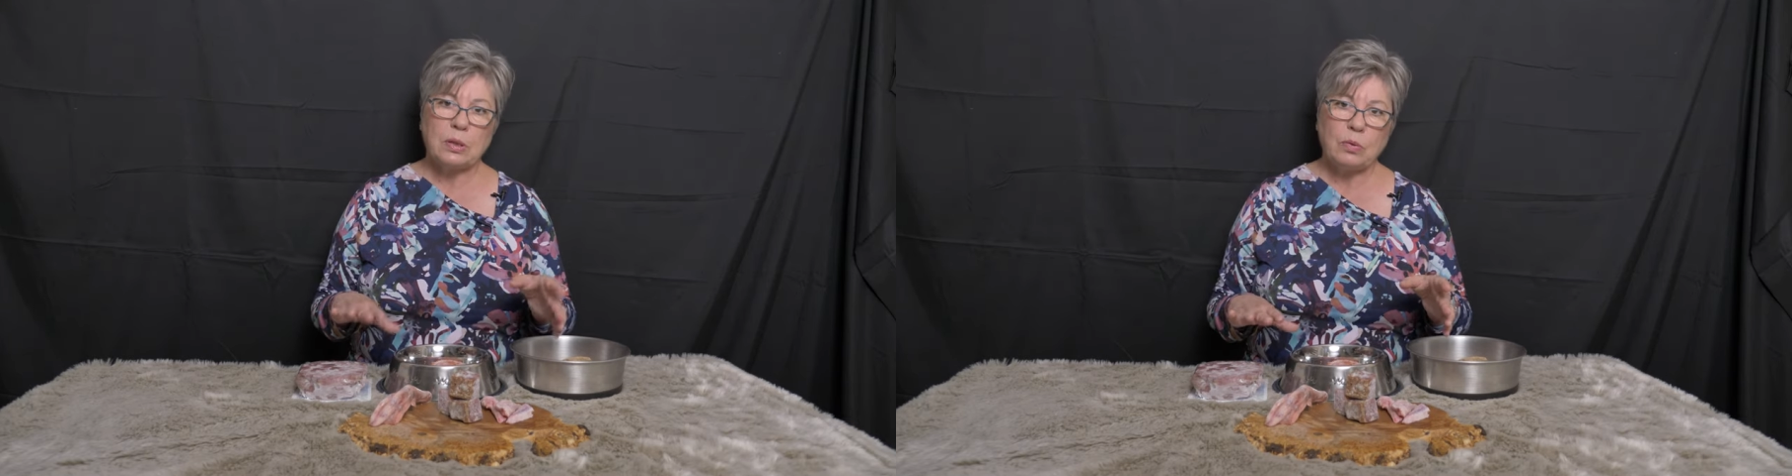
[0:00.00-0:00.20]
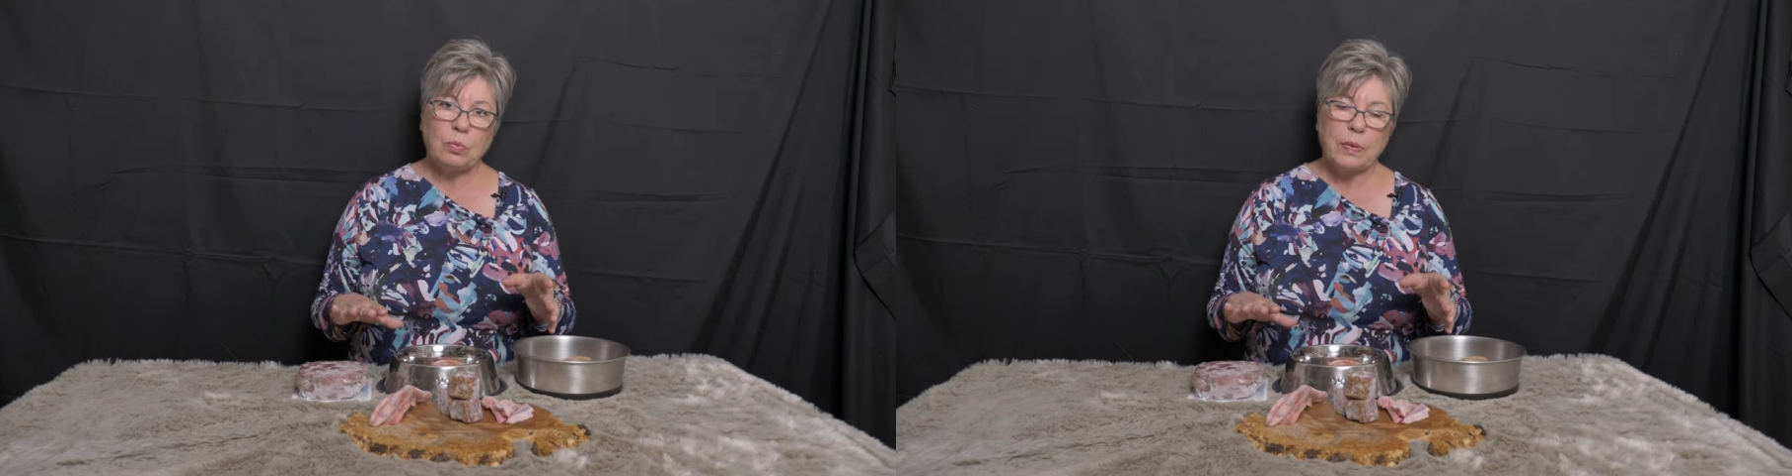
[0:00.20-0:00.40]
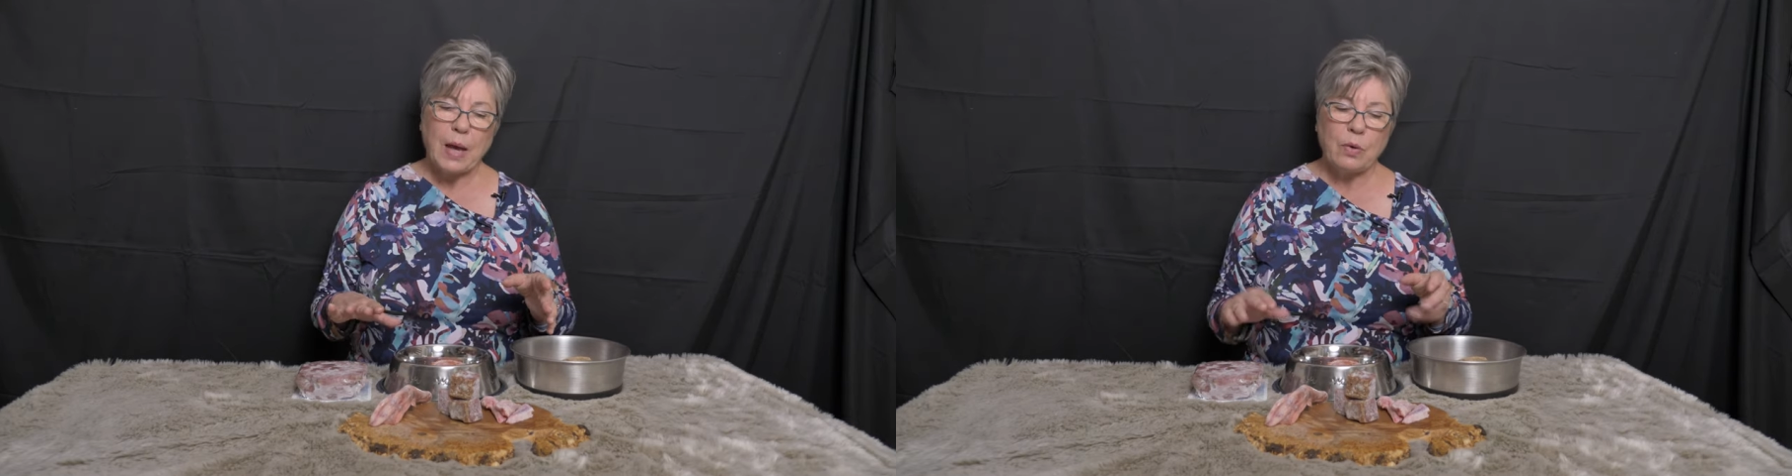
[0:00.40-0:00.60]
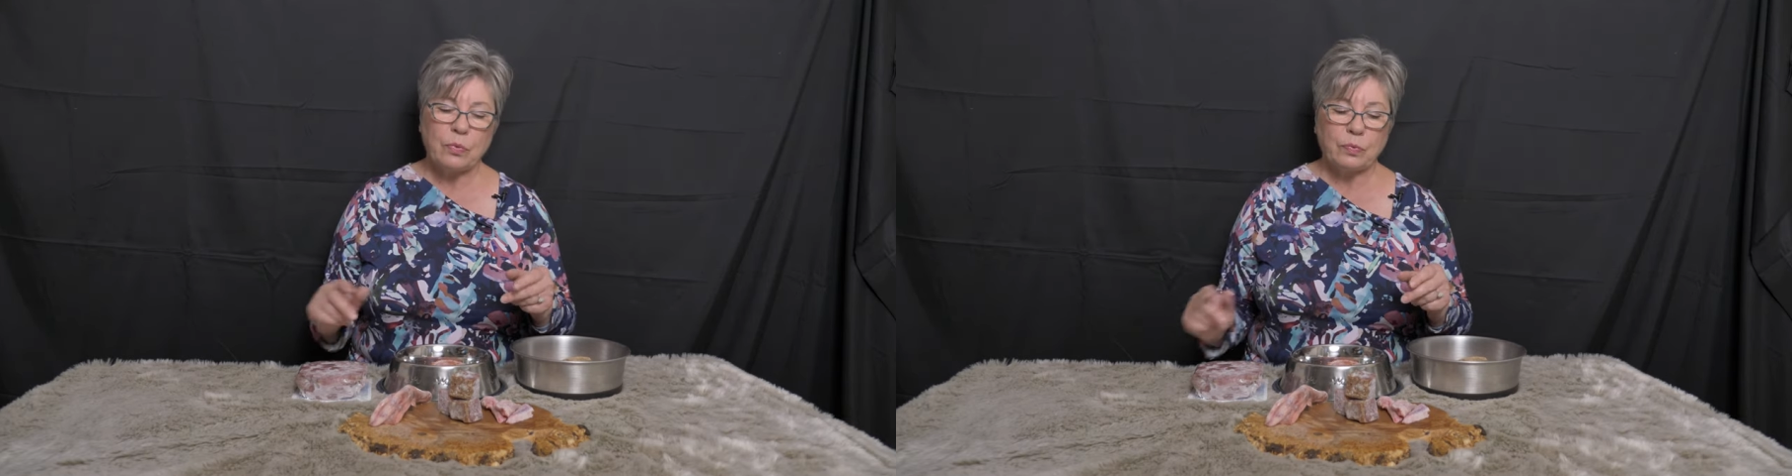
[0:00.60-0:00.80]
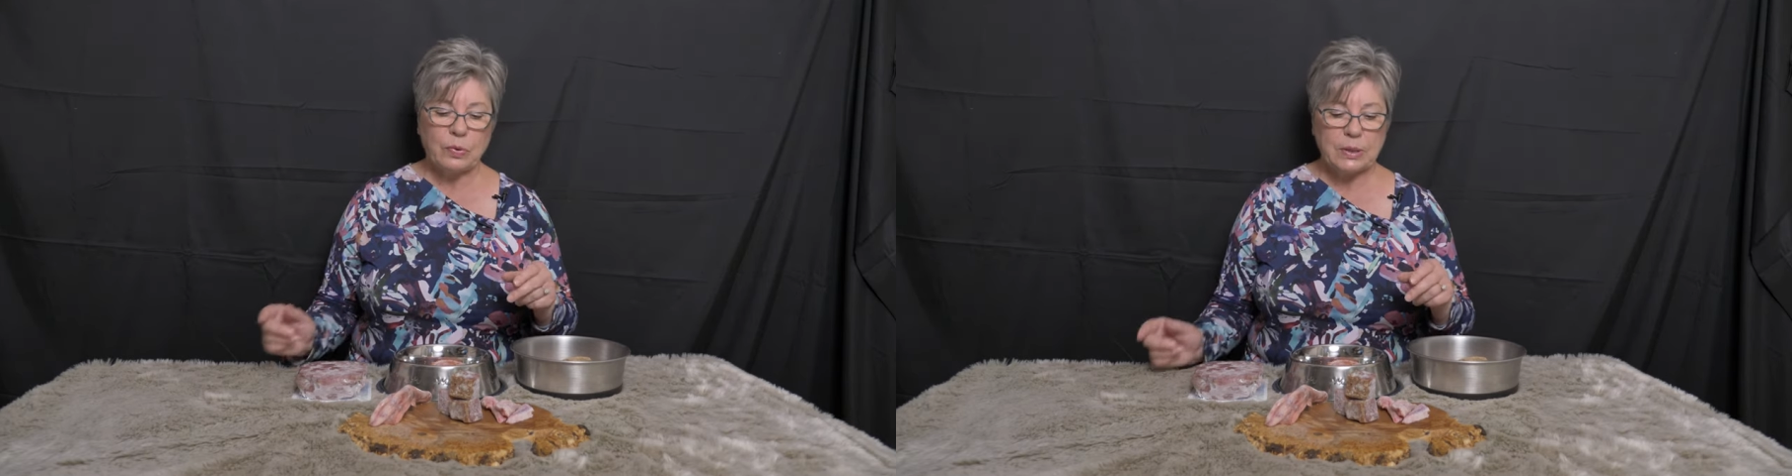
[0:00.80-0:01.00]
to
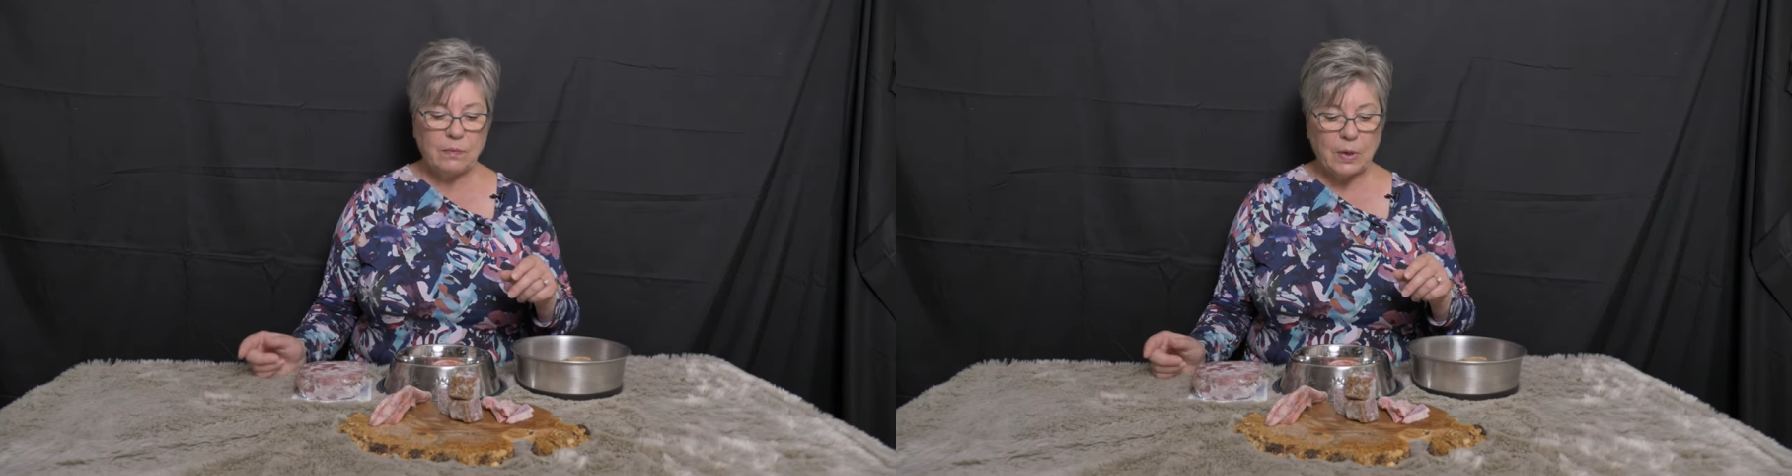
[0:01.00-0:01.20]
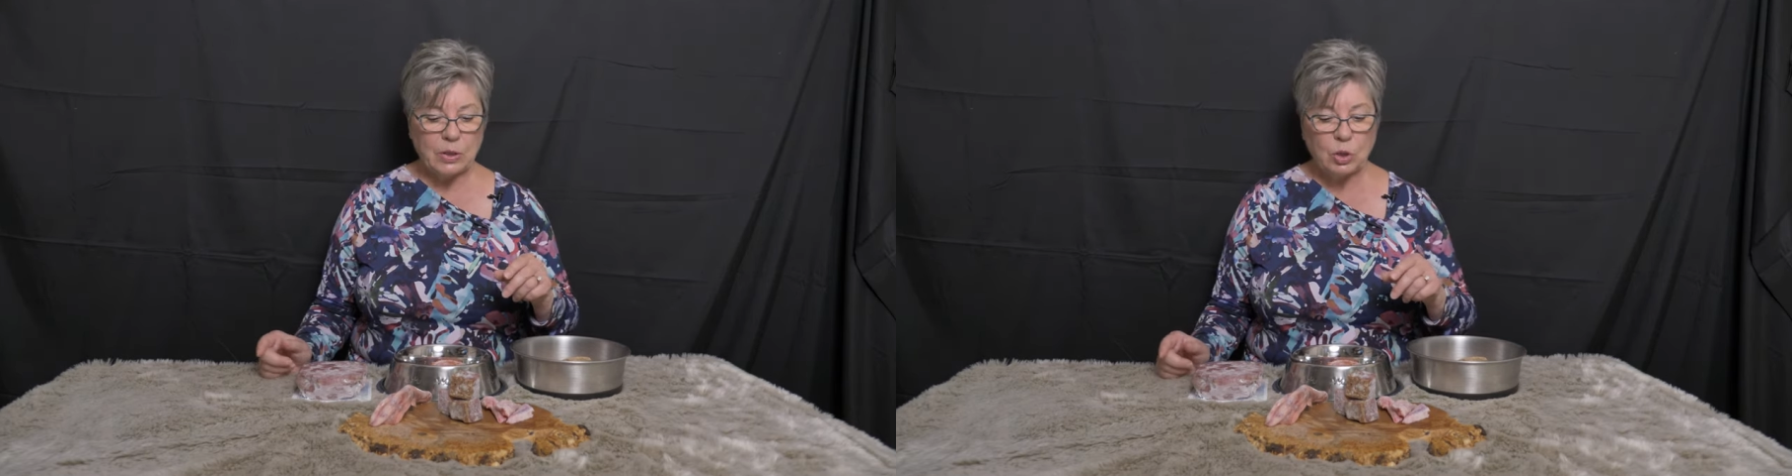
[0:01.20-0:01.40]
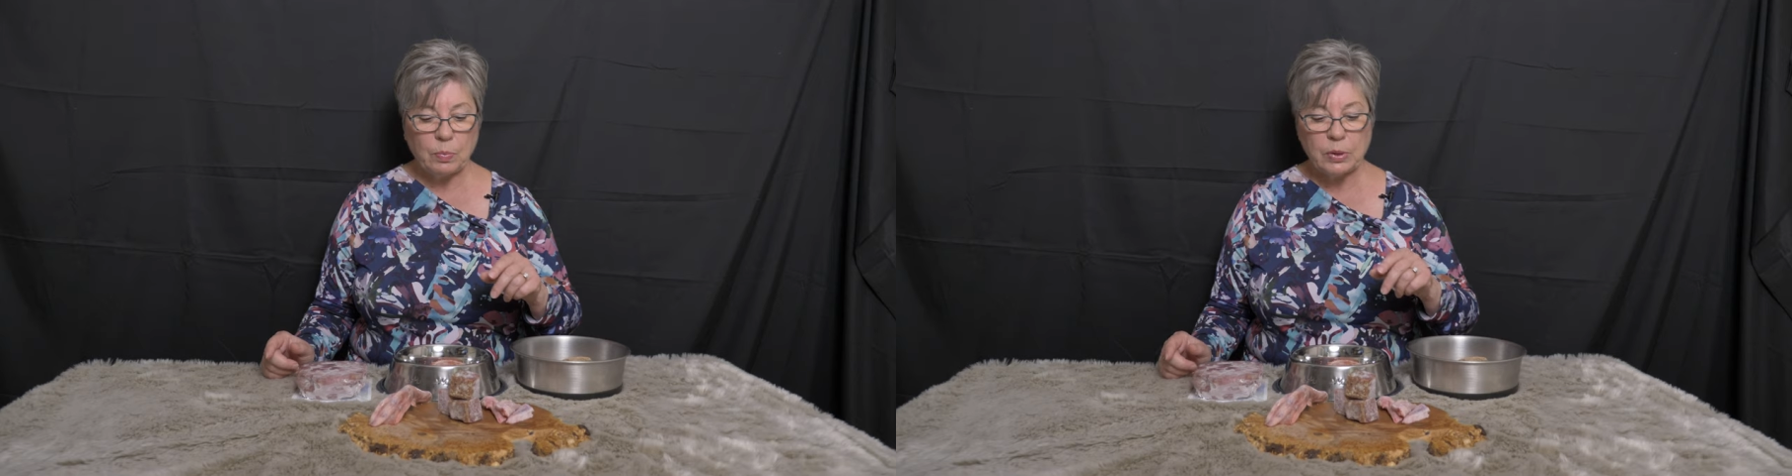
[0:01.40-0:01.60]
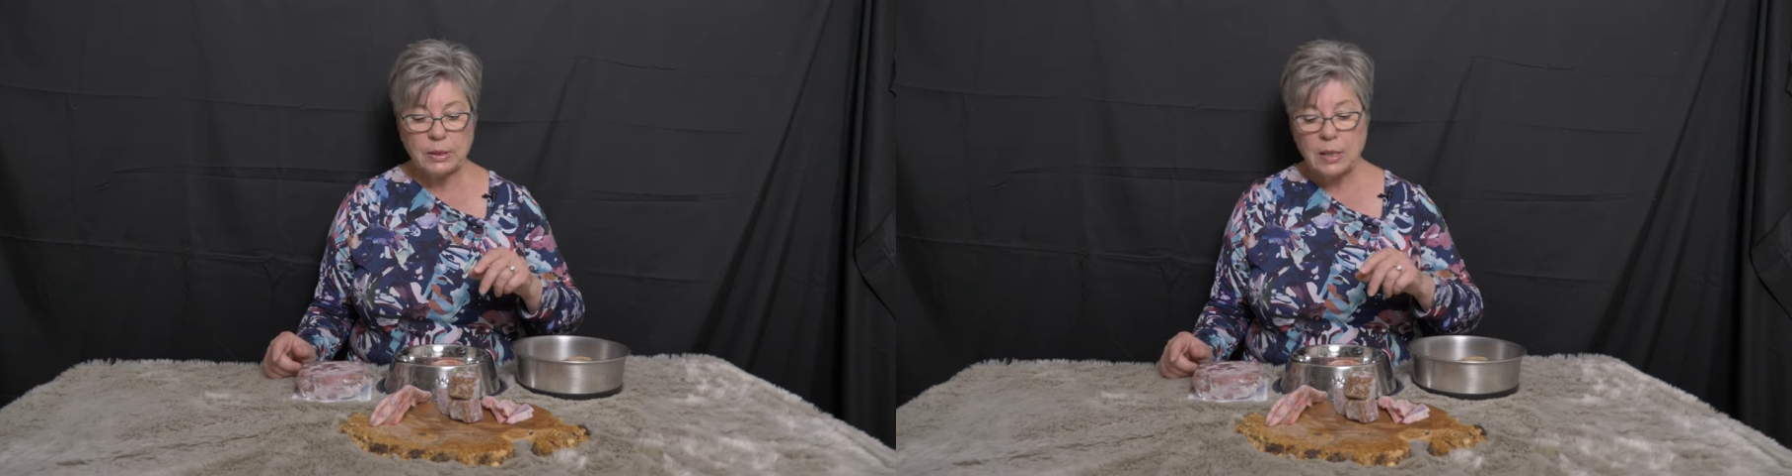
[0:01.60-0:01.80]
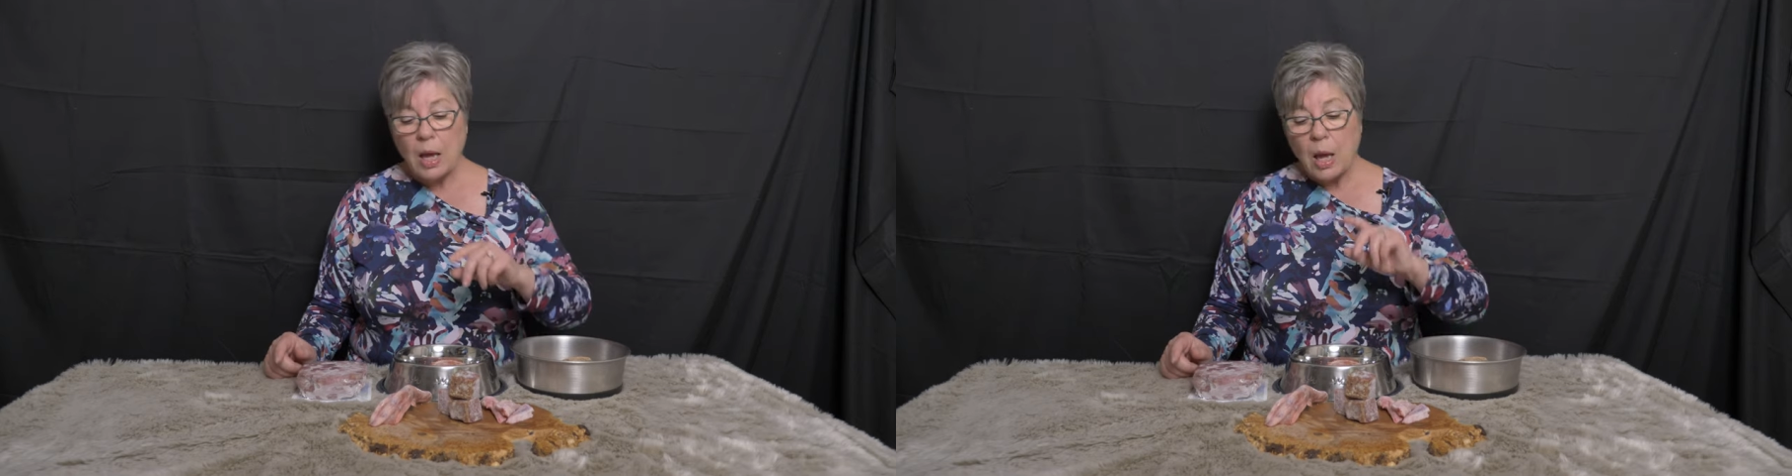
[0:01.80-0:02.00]
without fruits and vegetables,